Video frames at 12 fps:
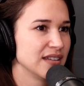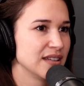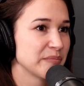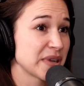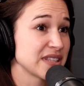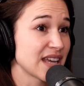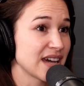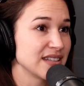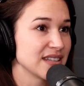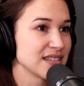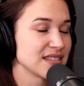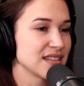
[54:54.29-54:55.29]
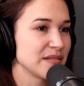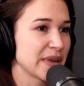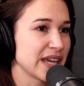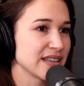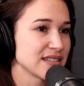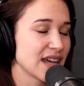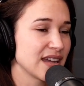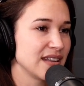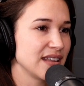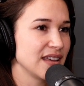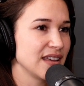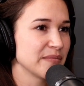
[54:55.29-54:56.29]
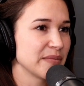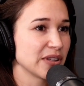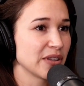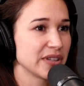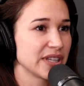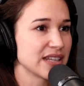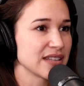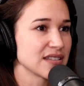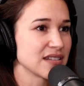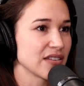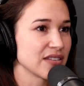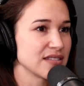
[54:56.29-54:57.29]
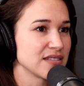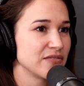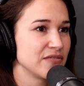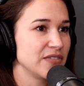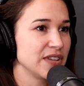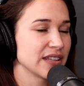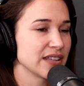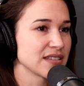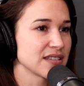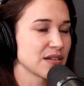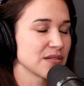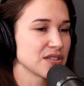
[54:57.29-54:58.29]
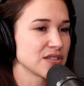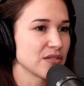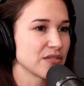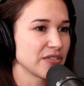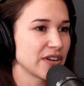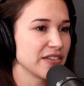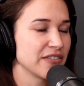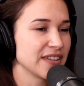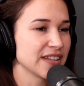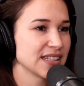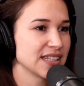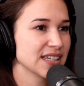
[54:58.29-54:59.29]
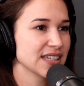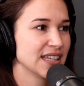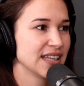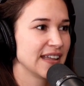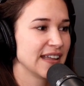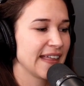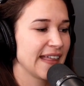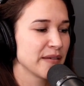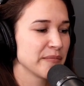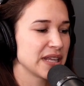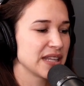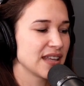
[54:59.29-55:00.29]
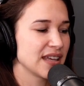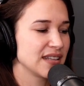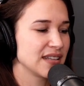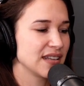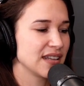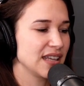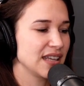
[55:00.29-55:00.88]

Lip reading: my sadness and my anxiety and my loneliness and all these feelings that I was so afraid of feeling. But then it